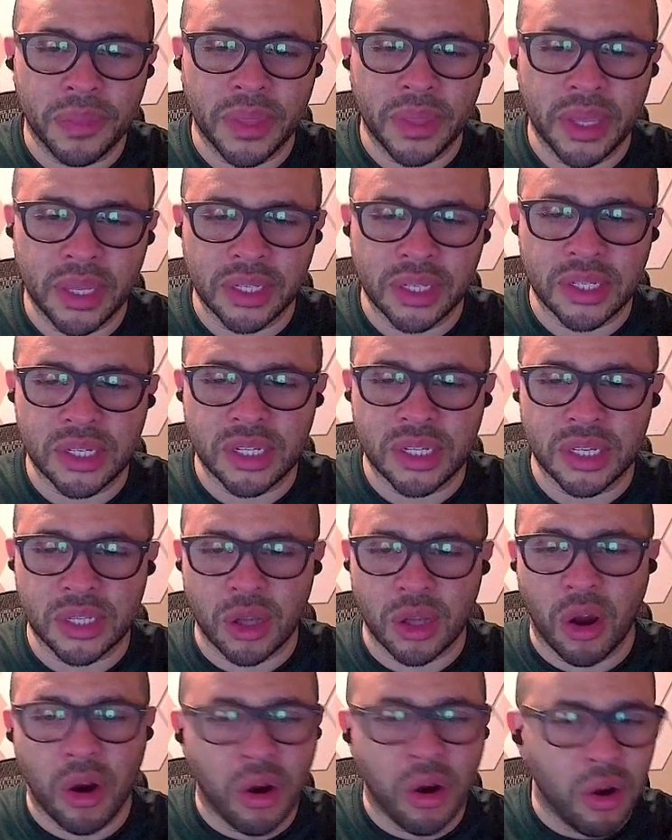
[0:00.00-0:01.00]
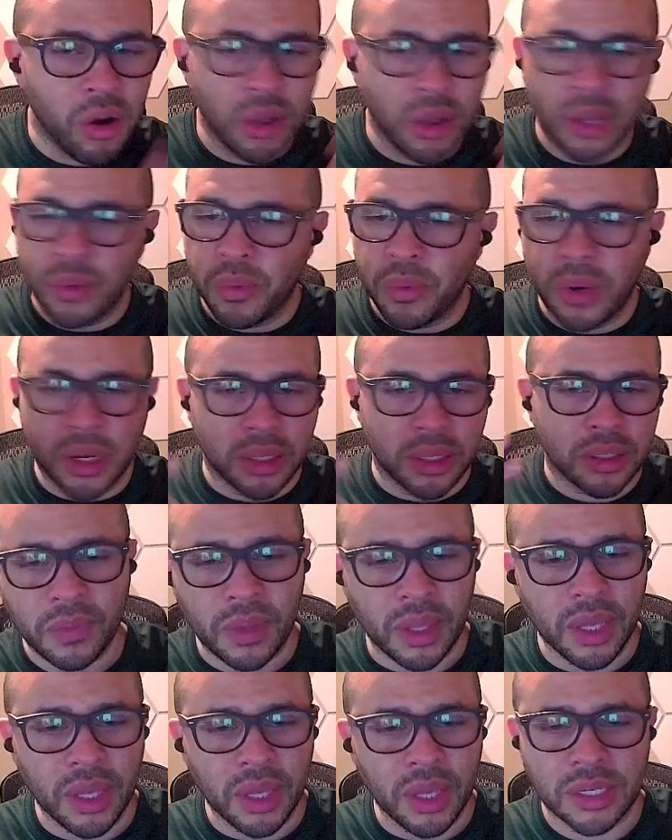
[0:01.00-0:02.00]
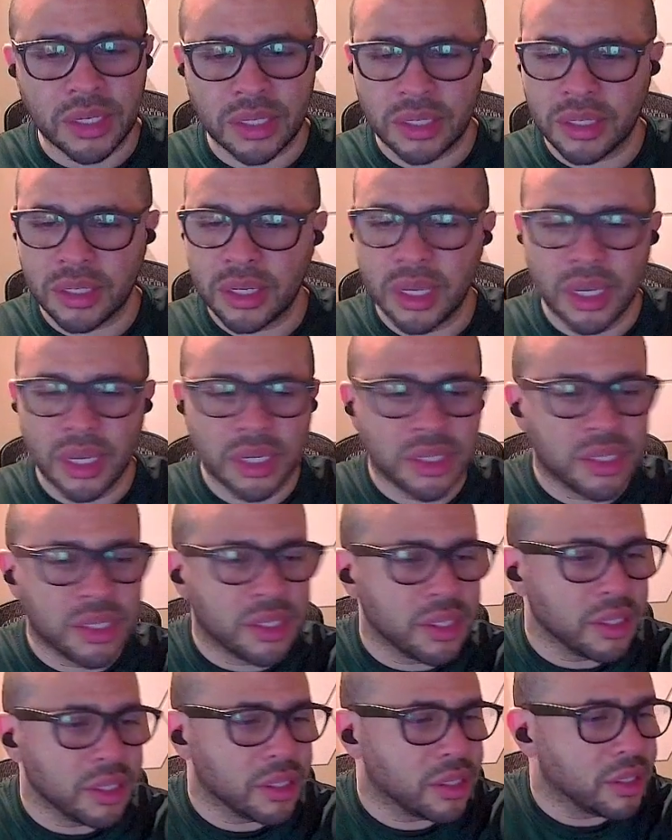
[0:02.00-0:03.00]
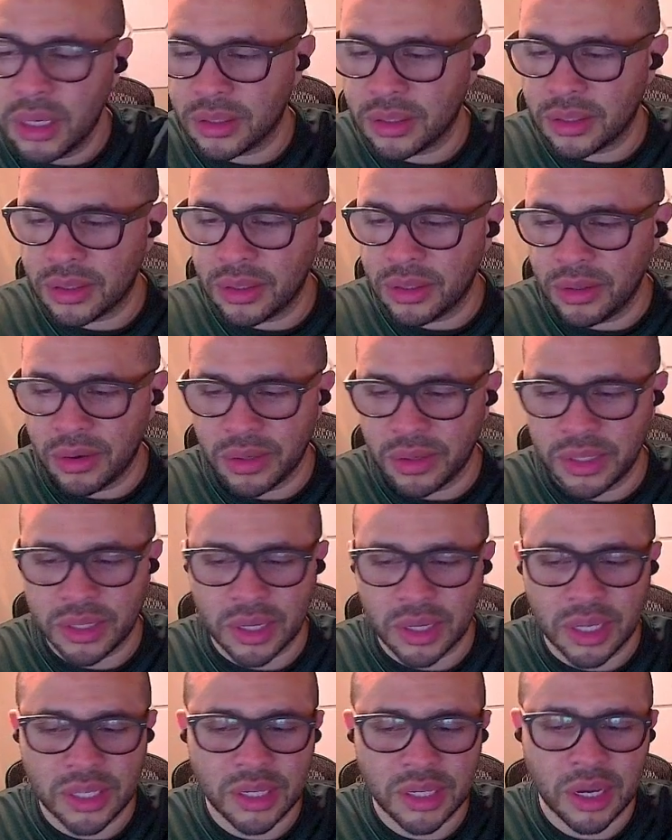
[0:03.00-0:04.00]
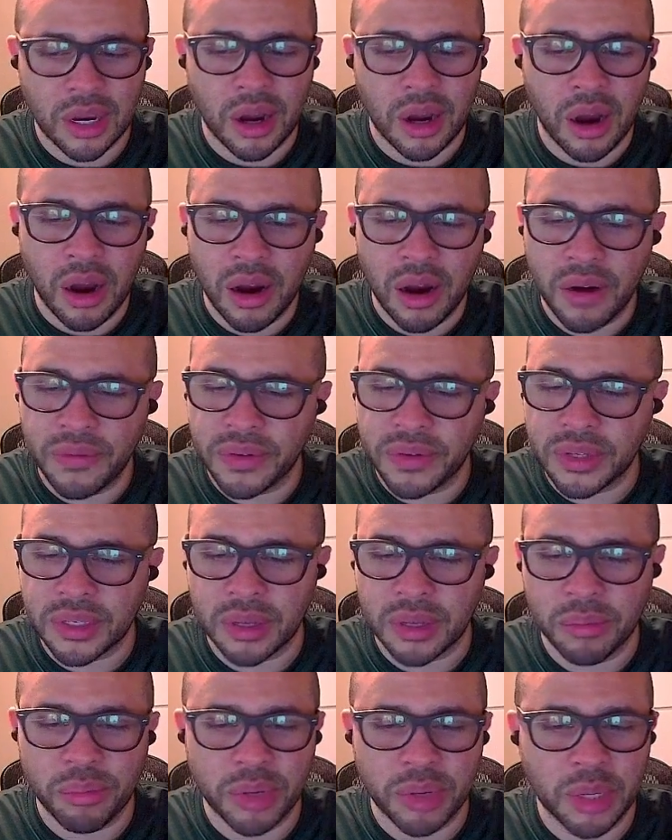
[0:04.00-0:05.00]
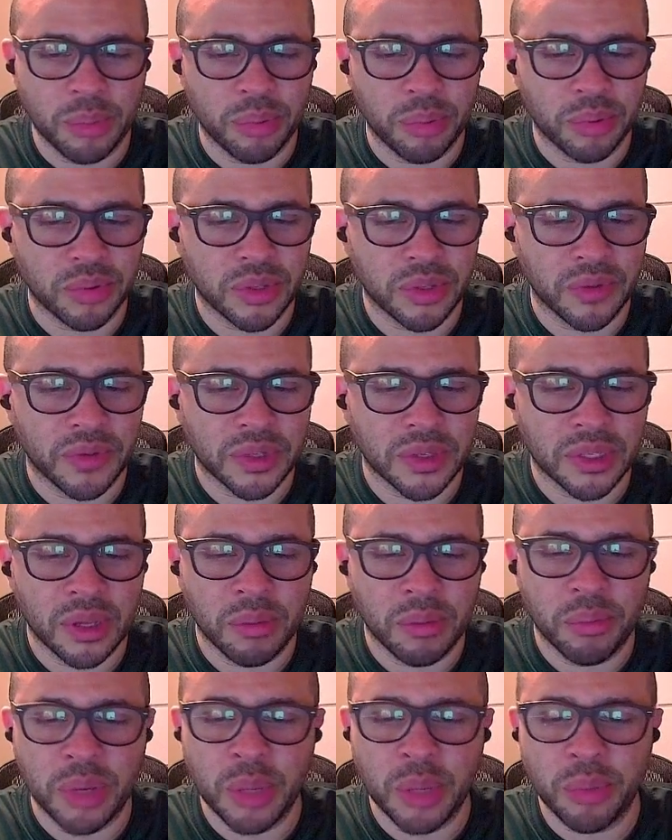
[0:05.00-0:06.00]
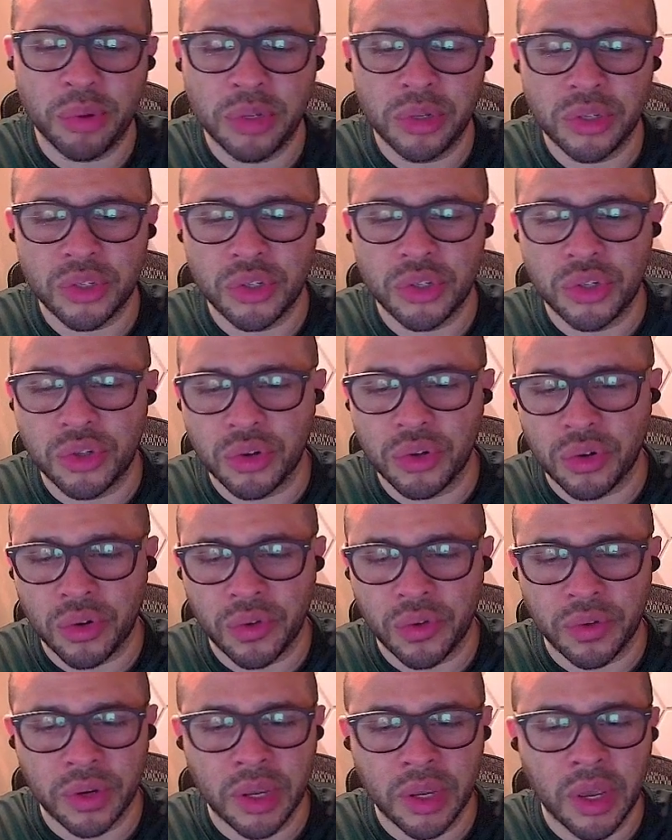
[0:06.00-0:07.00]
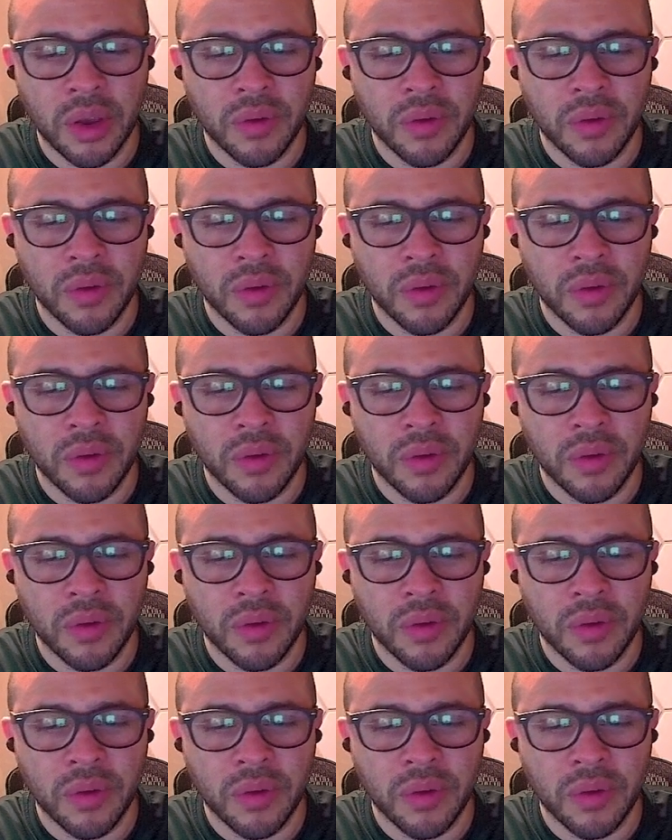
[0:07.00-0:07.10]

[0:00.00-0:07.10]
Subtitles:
It's just all at once. It's just, it's a car for some people. So for some people, it's jewelry.